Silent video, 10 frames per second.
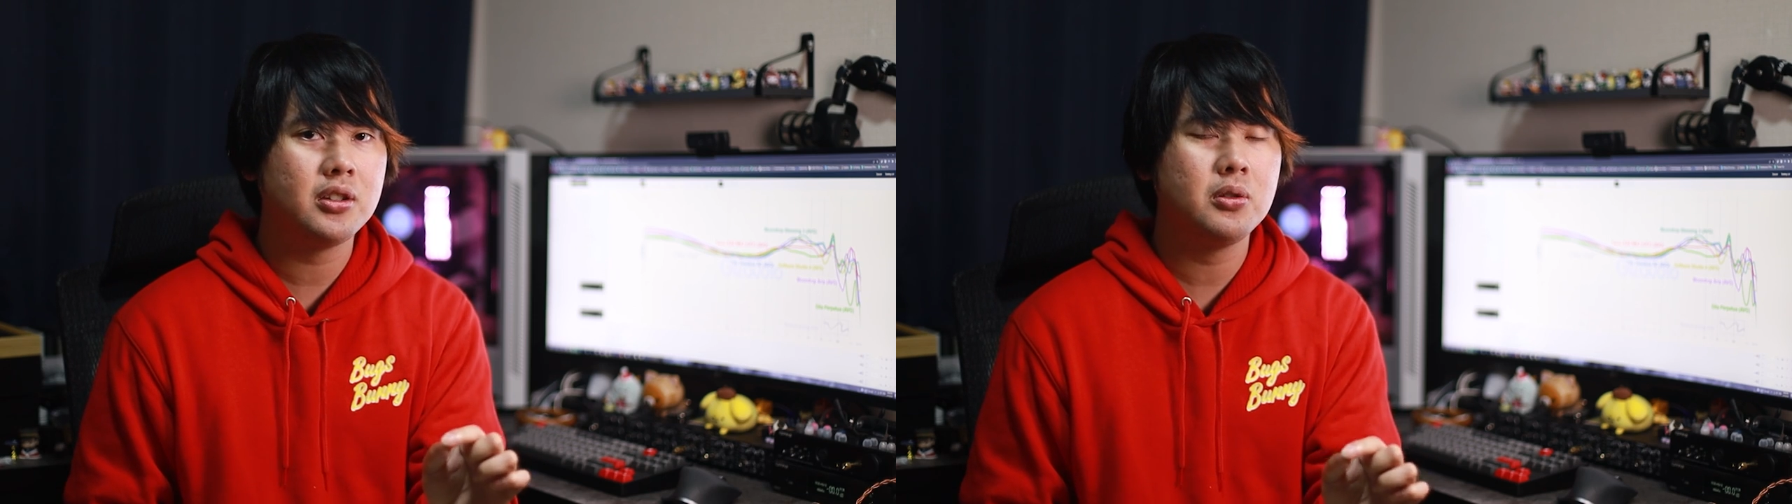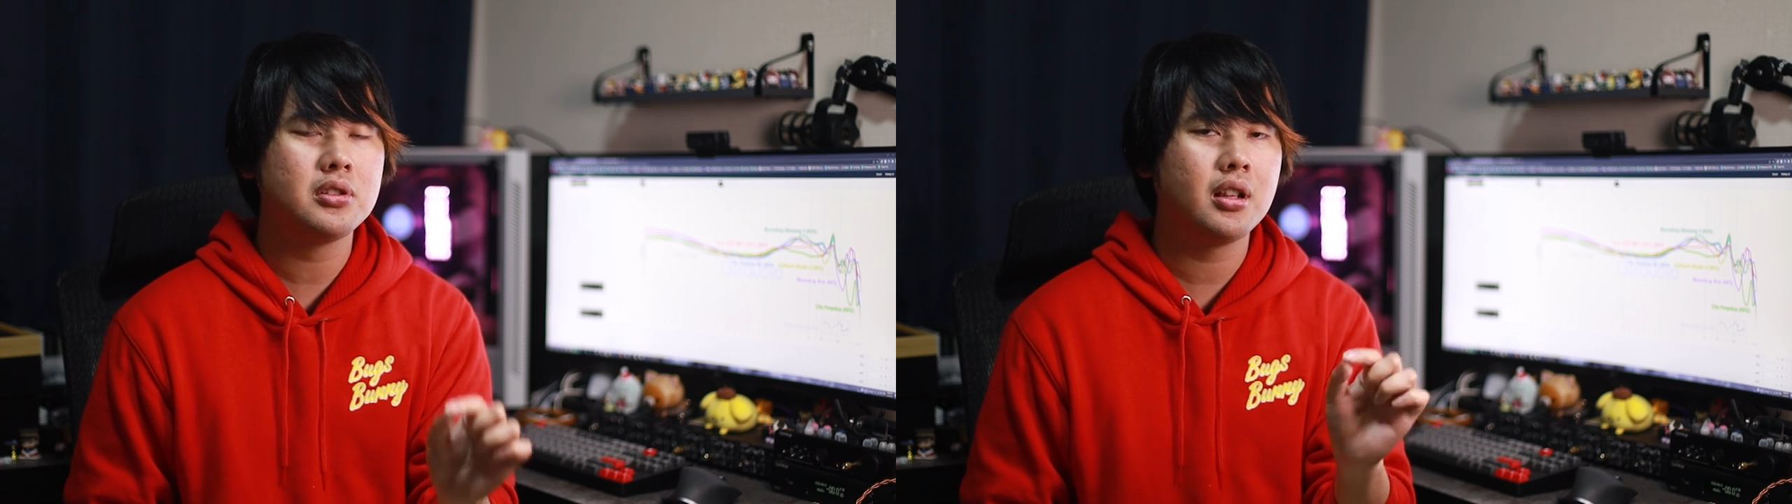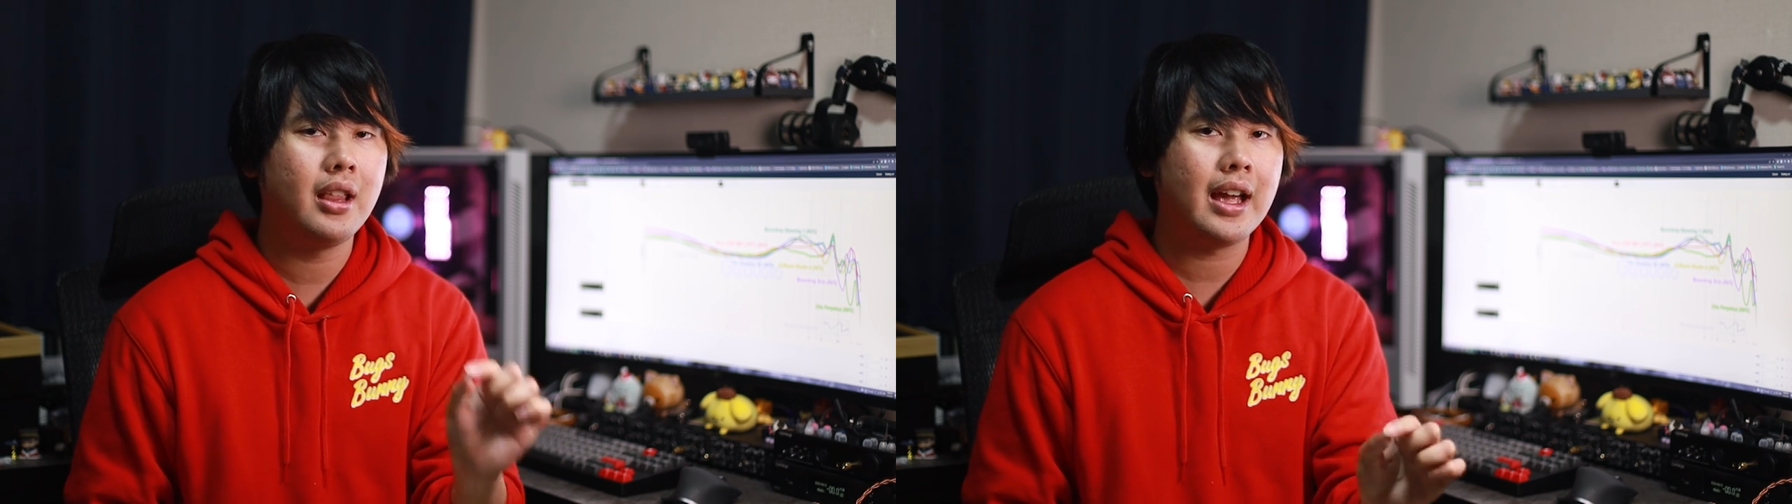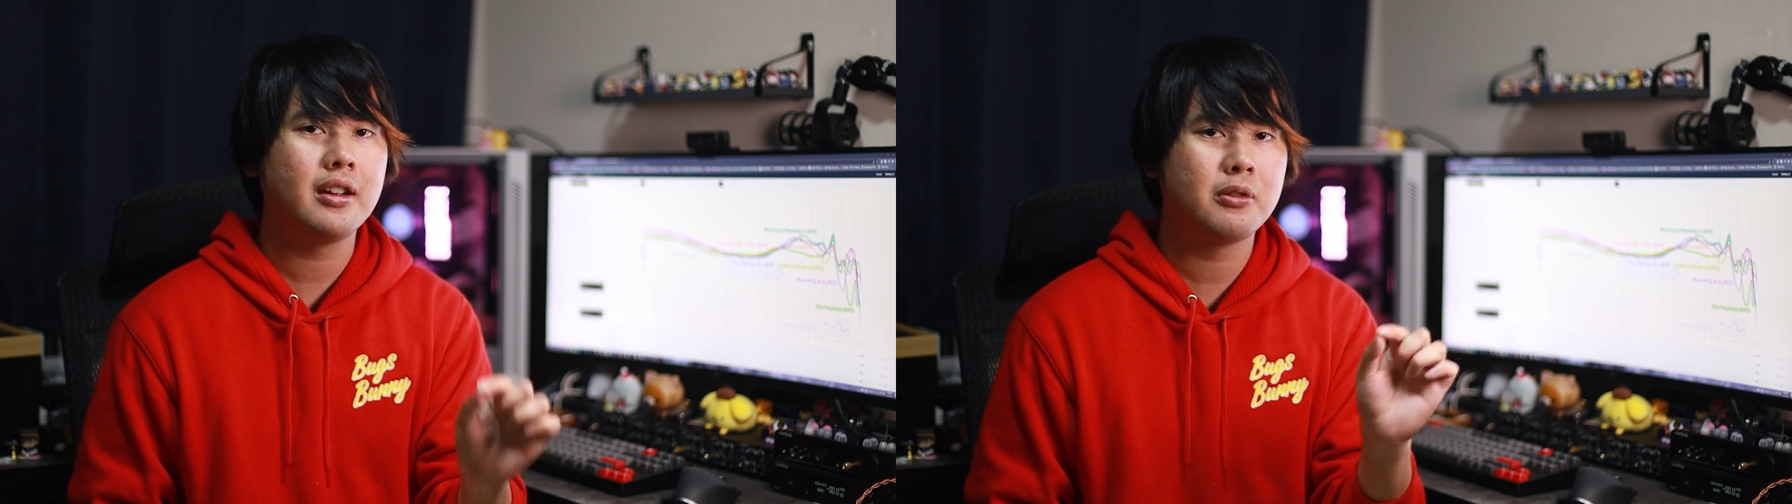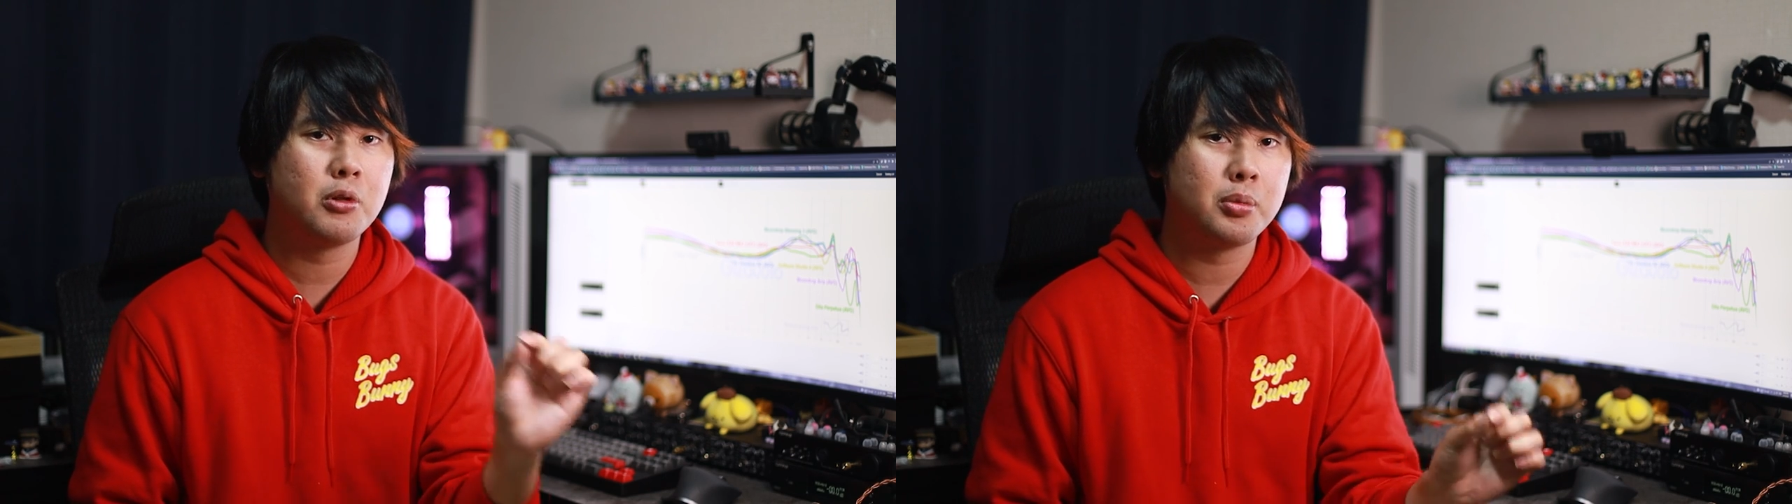to
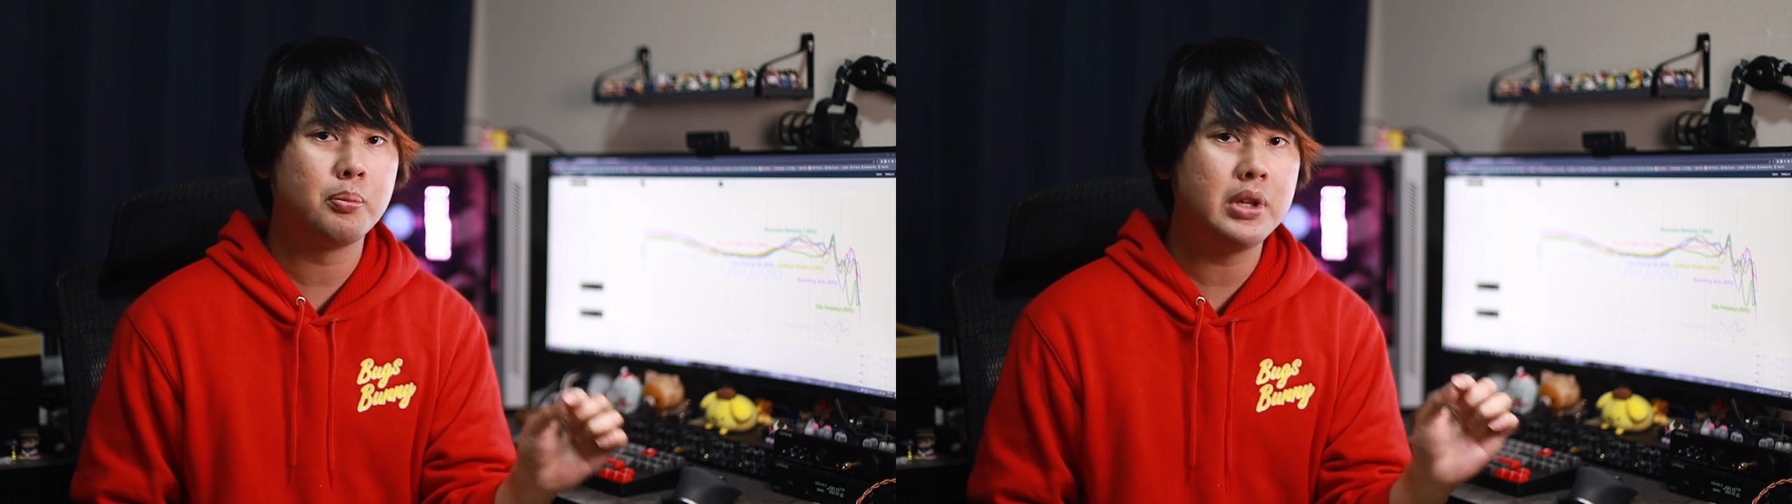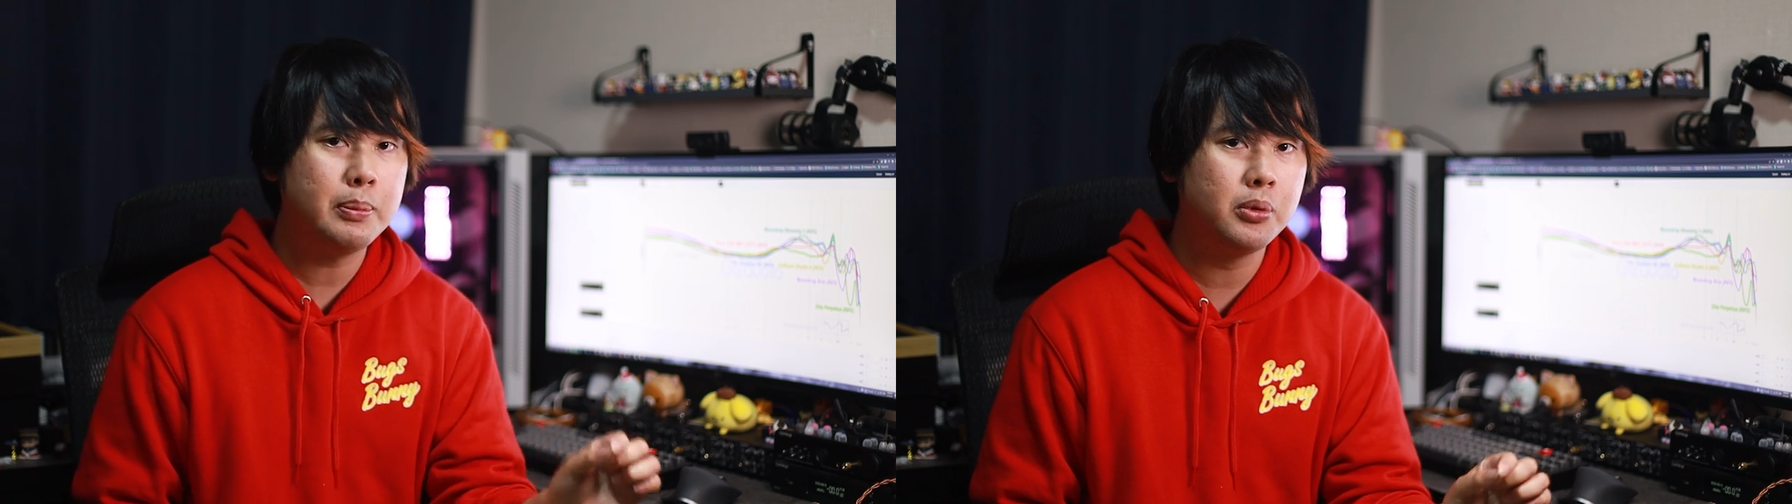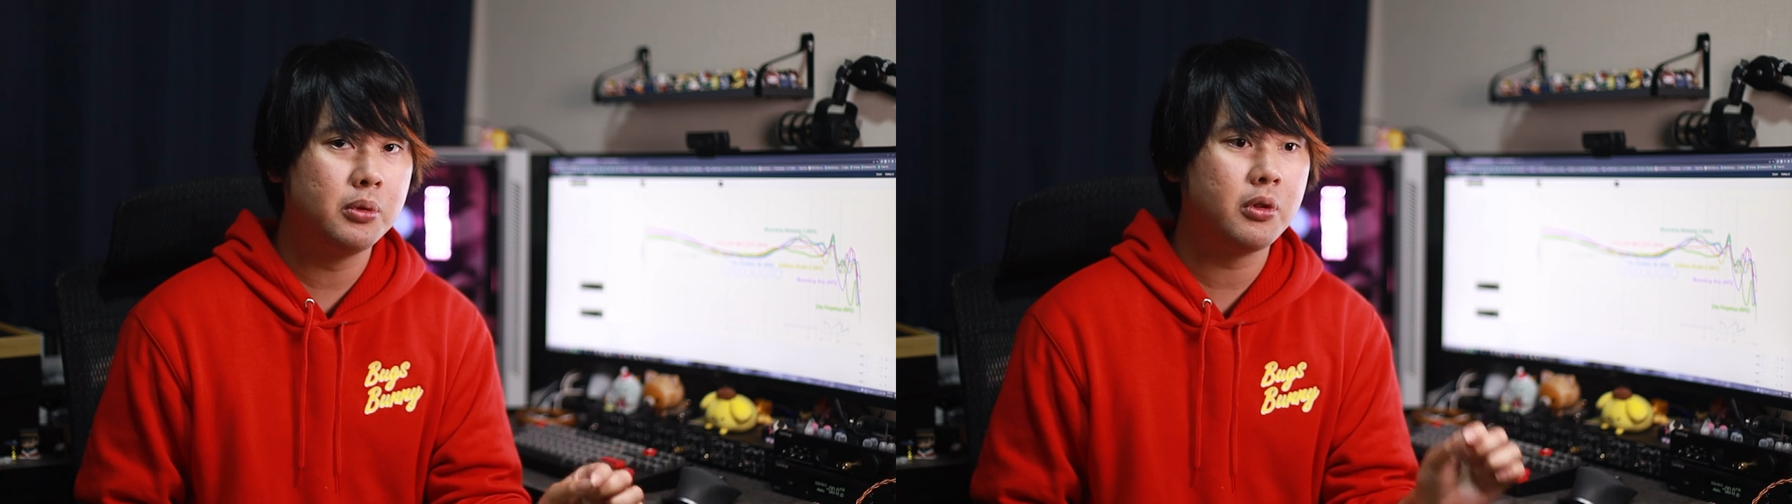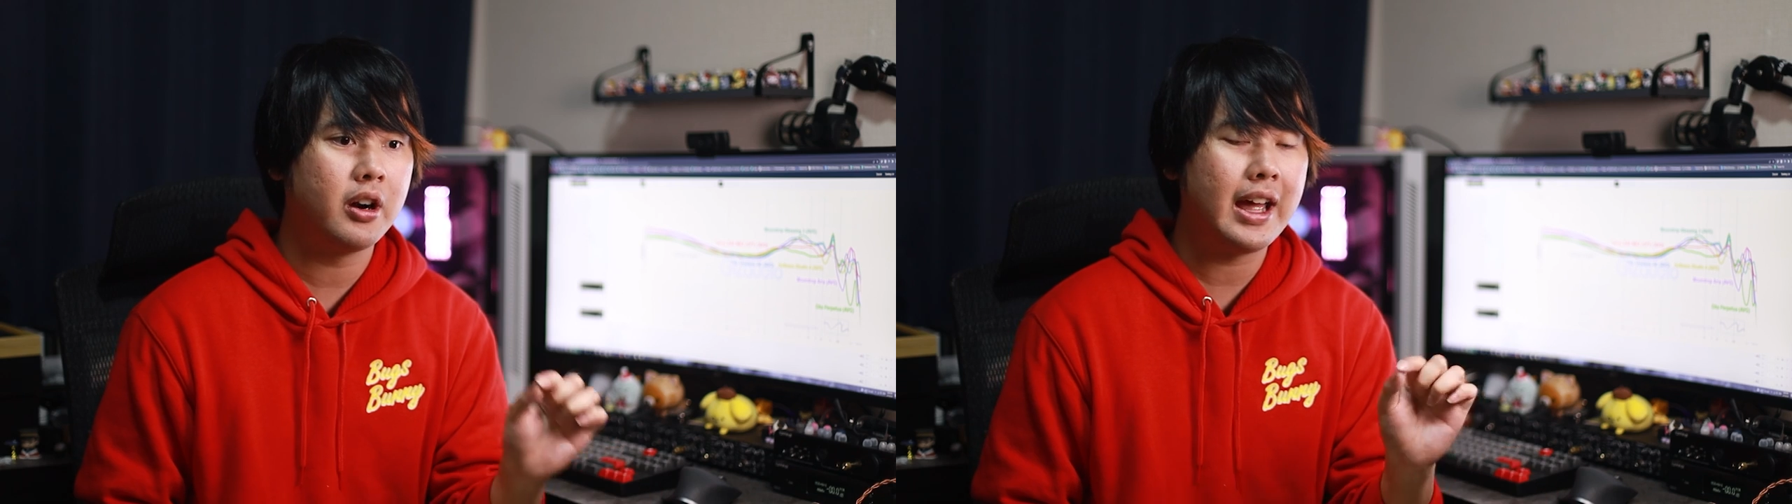select group of people who are